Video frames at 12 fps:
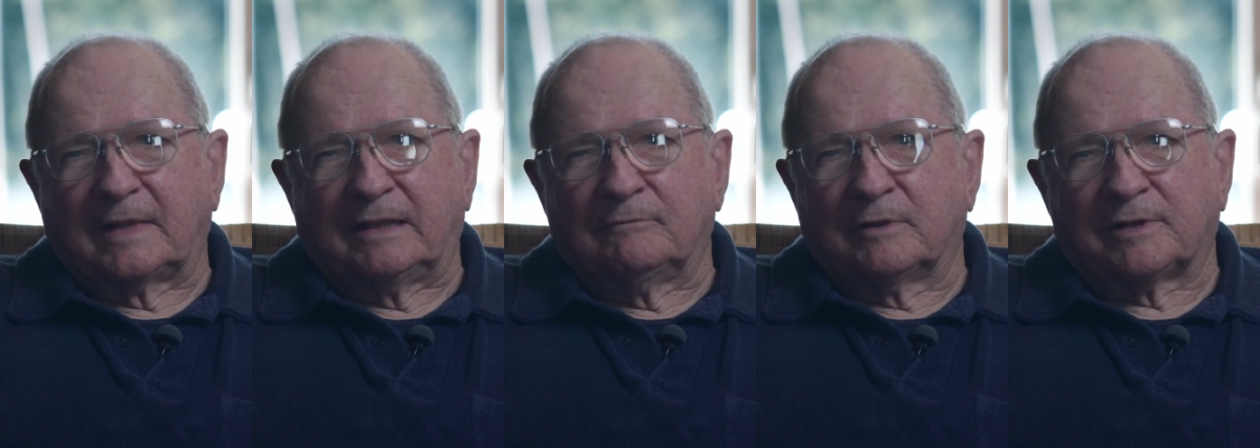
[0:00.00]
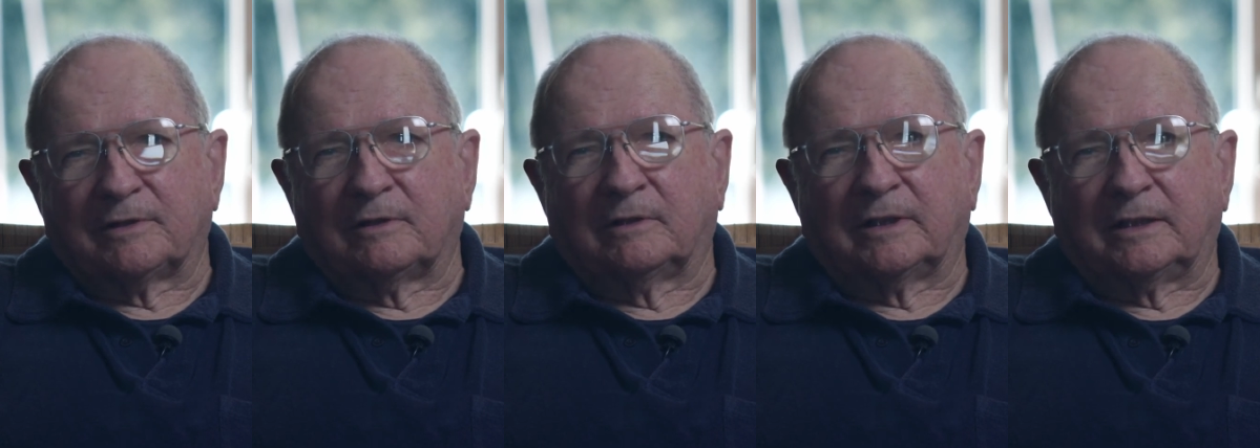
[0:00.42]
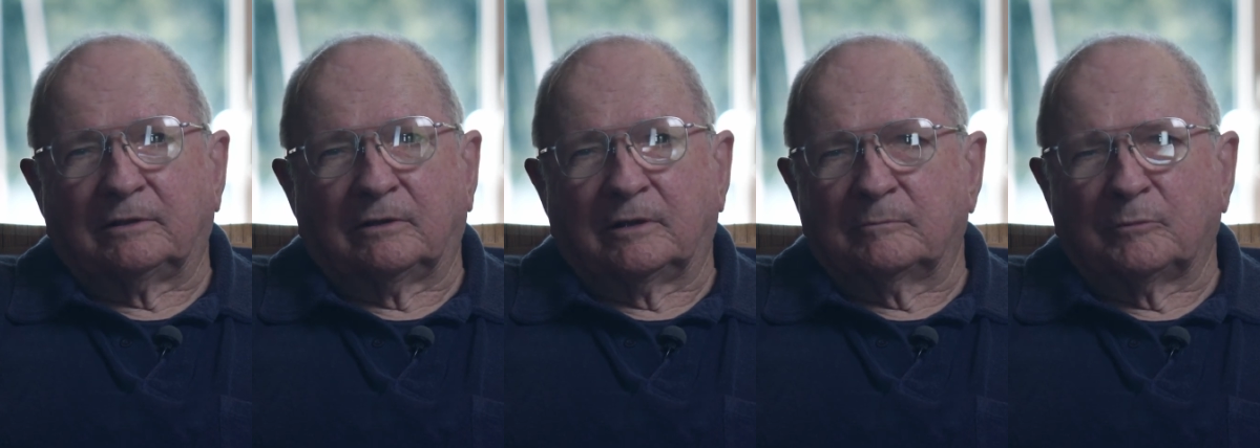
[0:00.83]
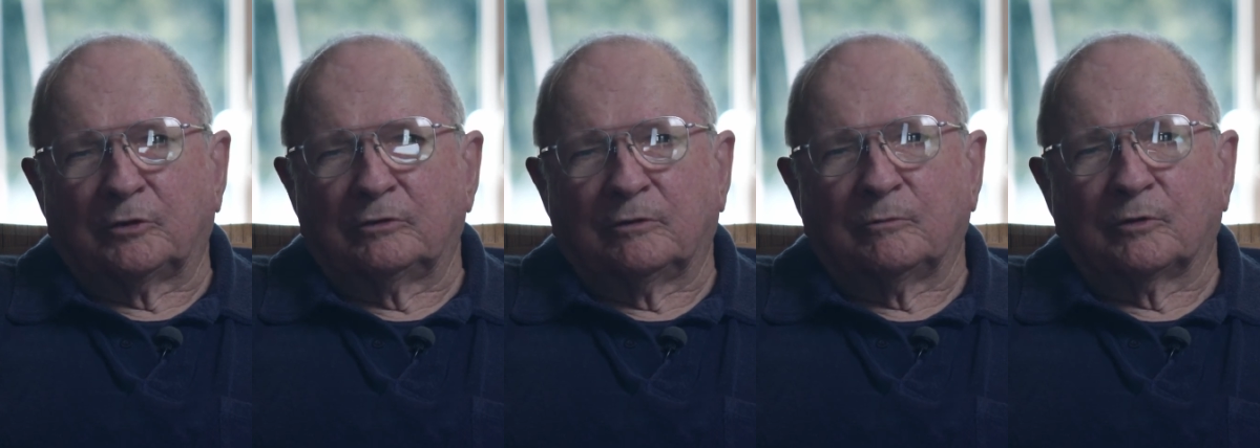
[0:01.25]
It wasn't all that long,
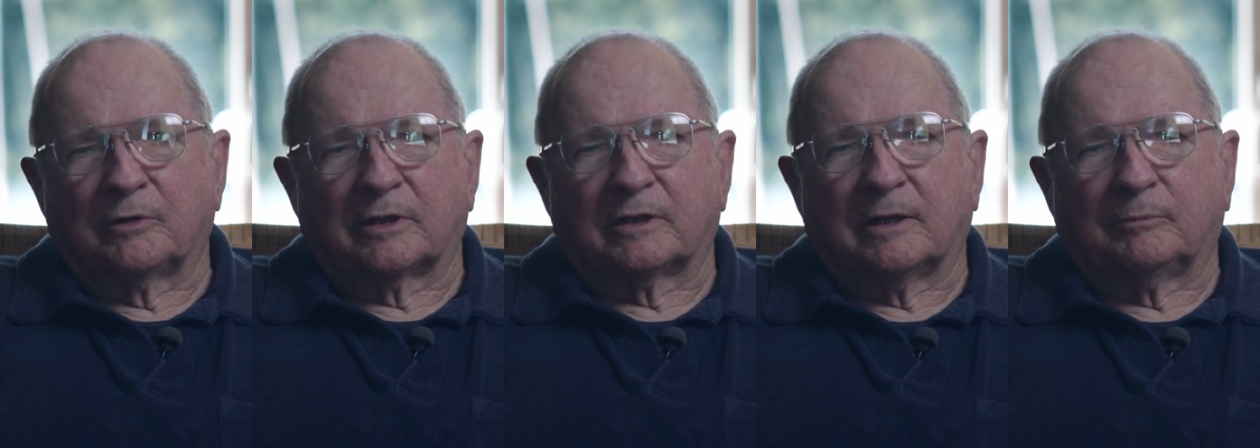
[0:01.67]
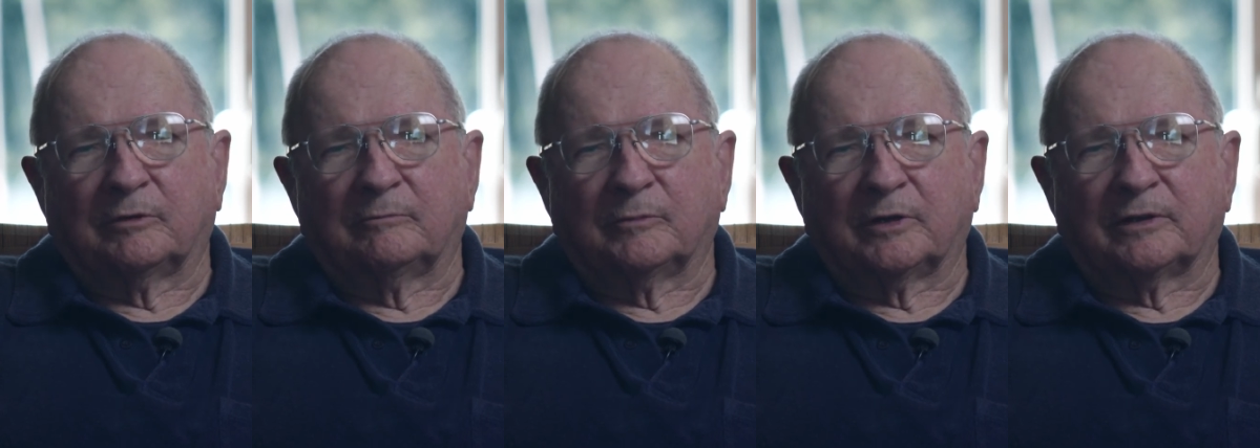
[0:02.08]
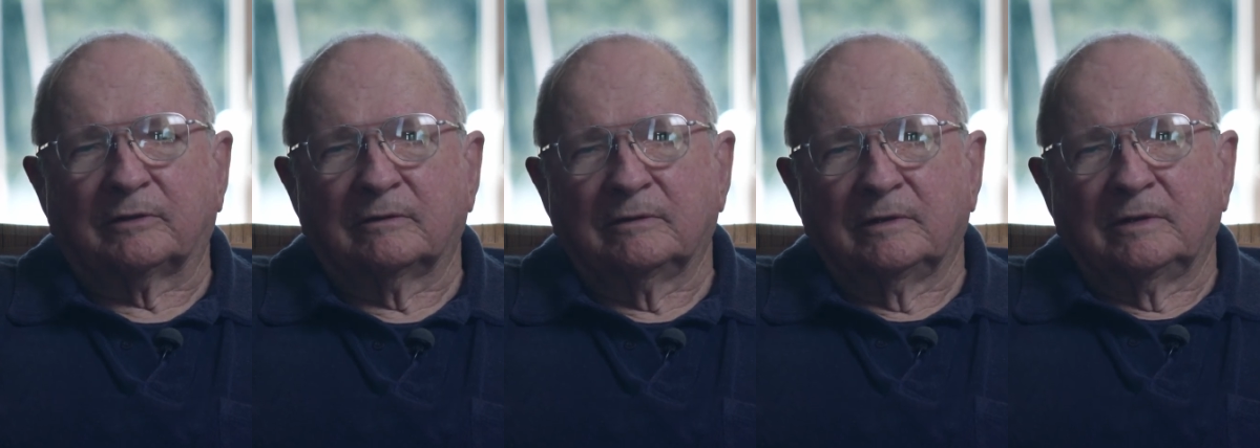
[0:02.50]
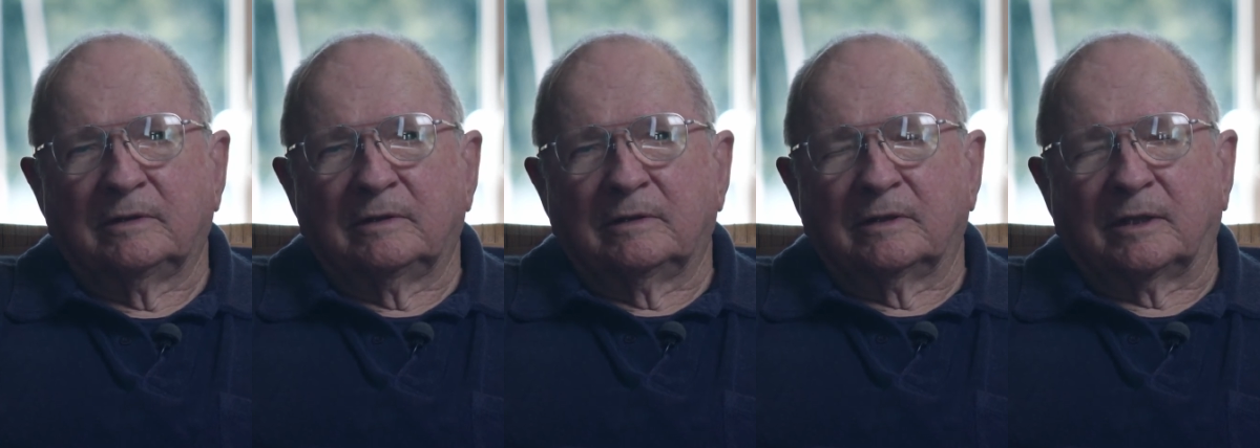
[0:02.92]
no more than a couple of months.
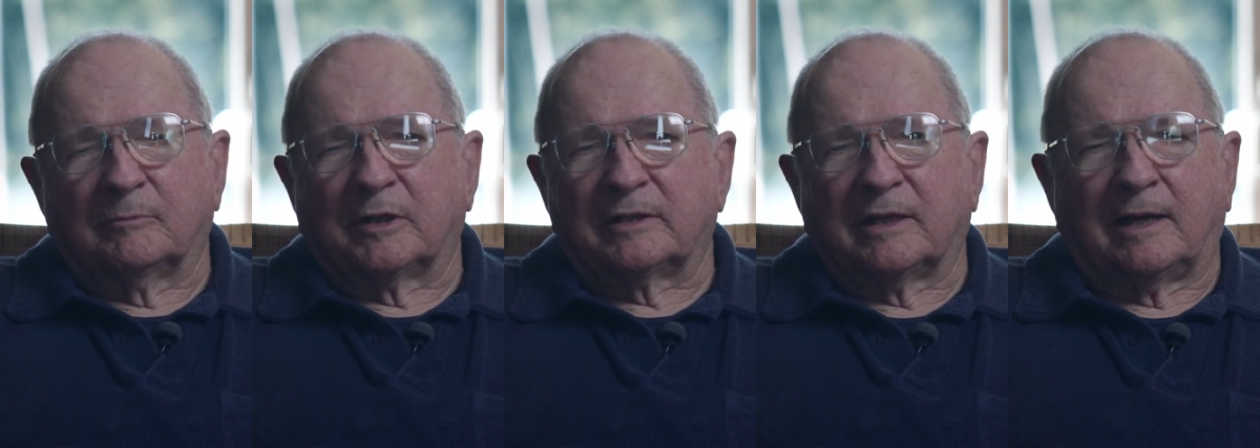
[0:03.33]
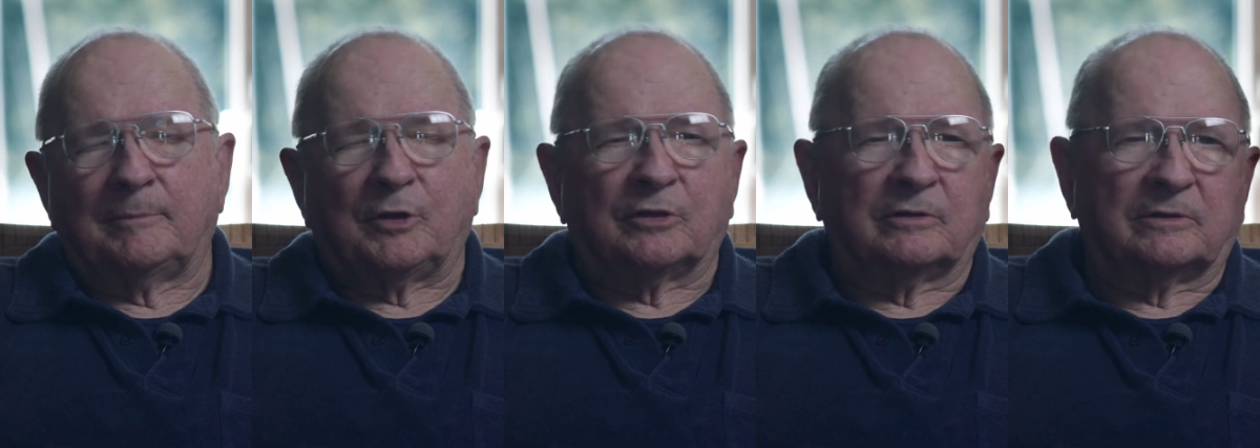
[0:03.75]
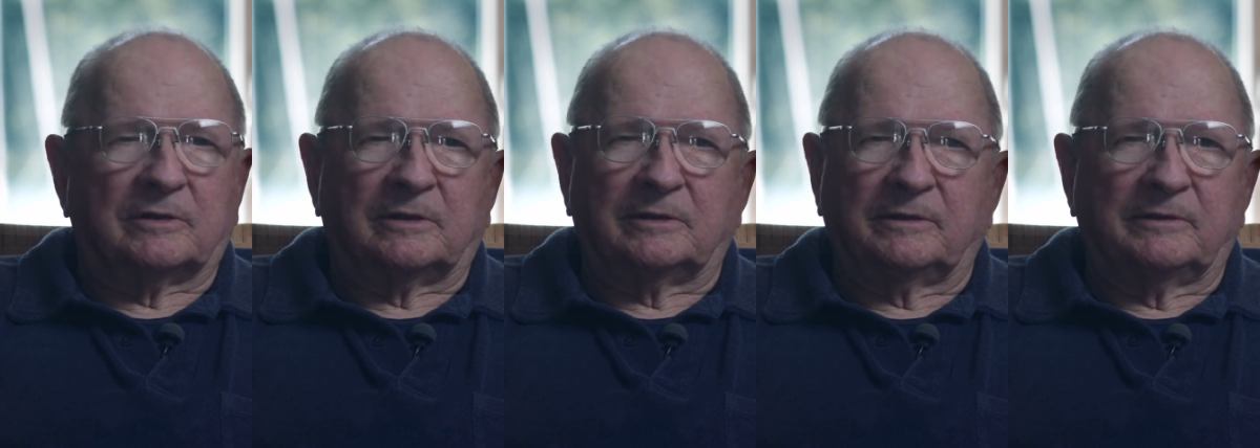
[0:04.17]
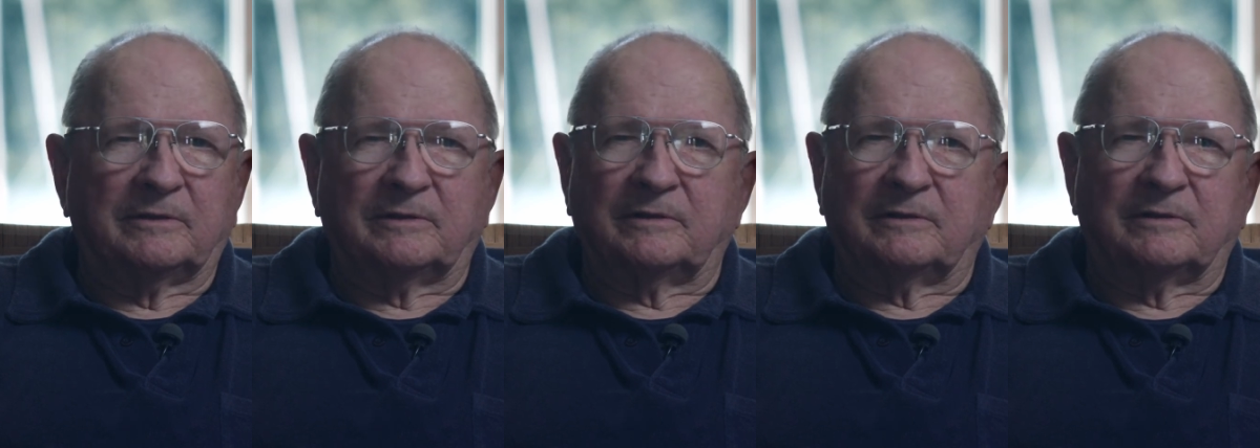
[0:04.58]
Again, my timing on all of
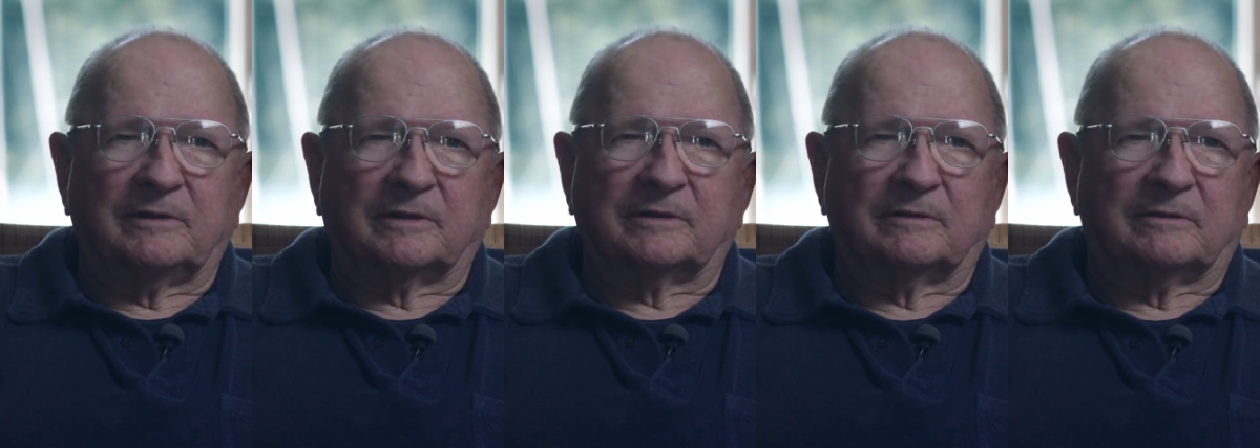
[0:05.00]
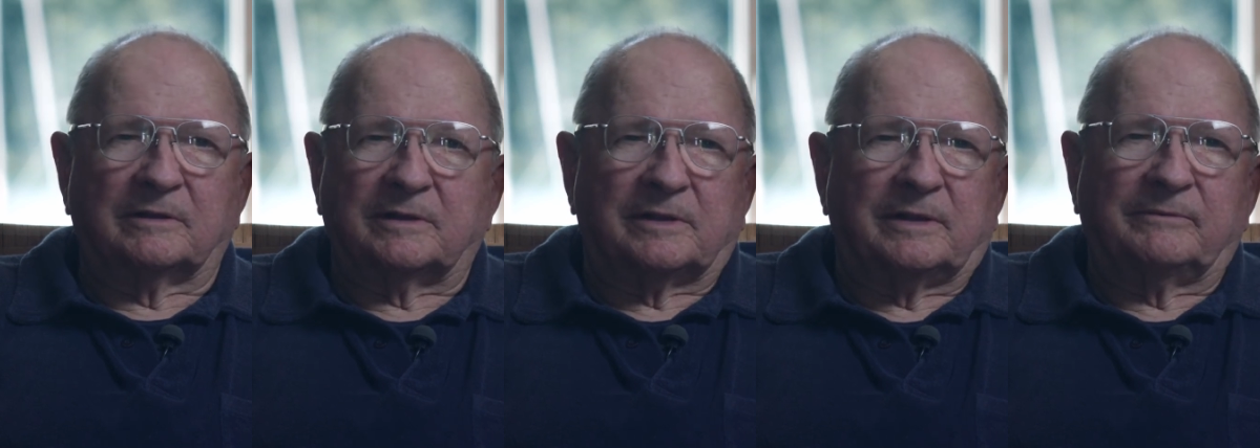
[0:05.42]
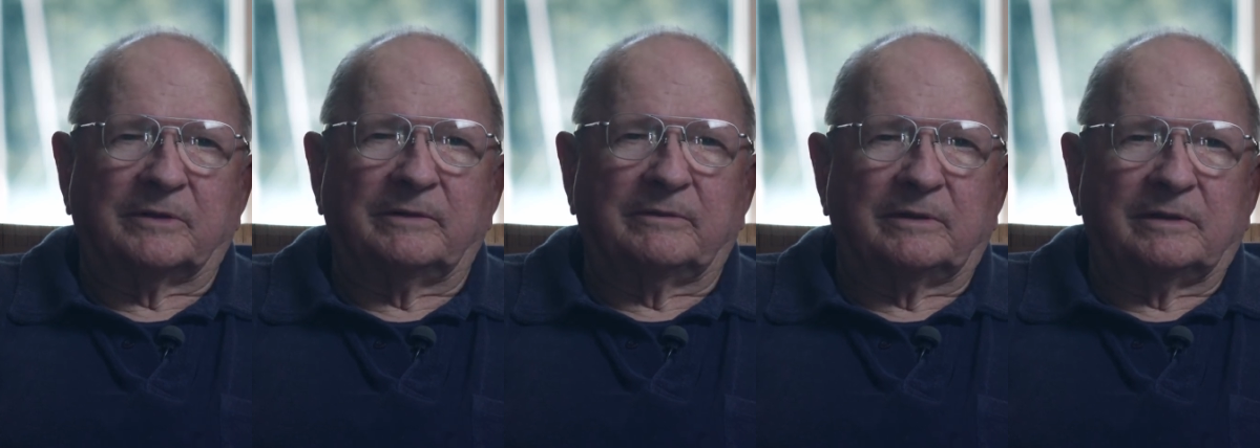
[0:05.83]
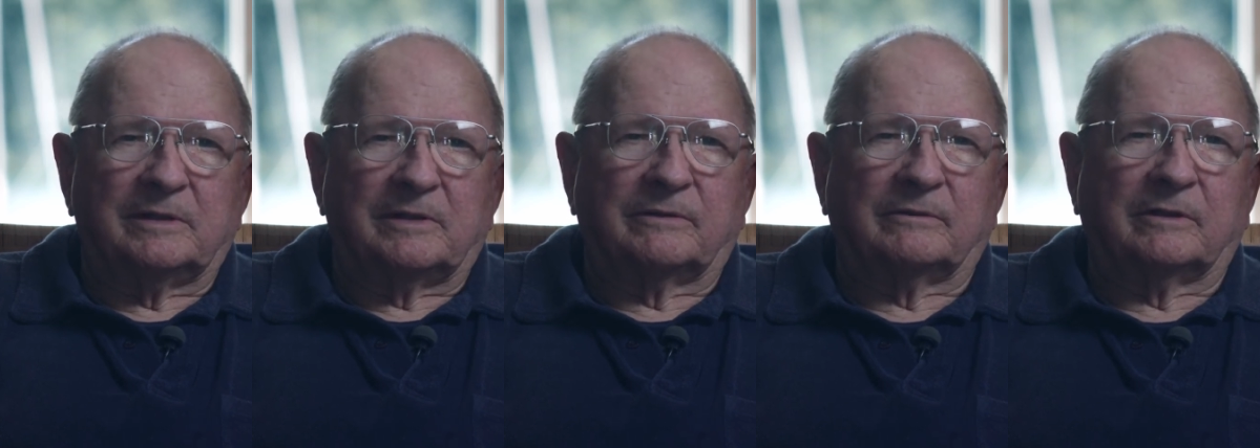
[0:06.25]
this is not current because I haven't given it
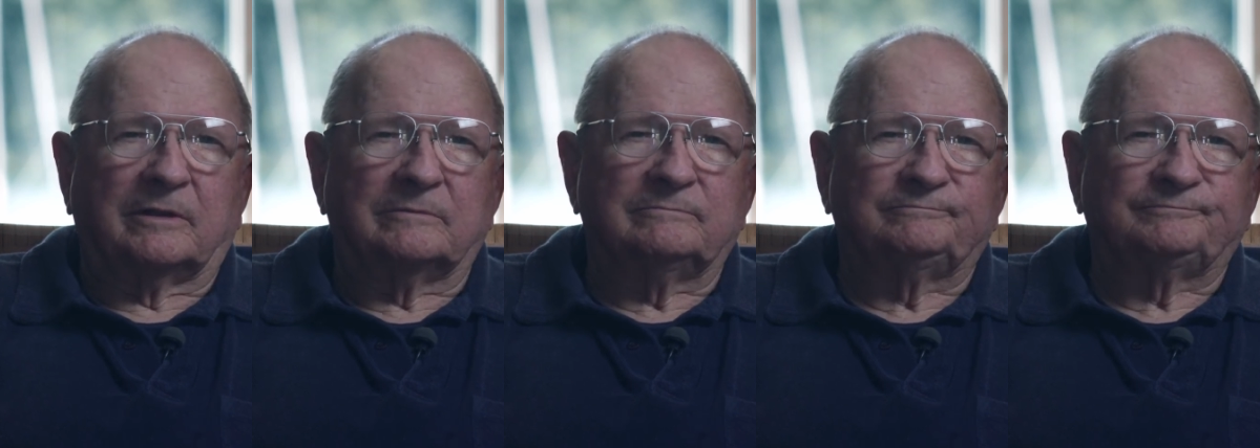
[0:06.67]
any thought.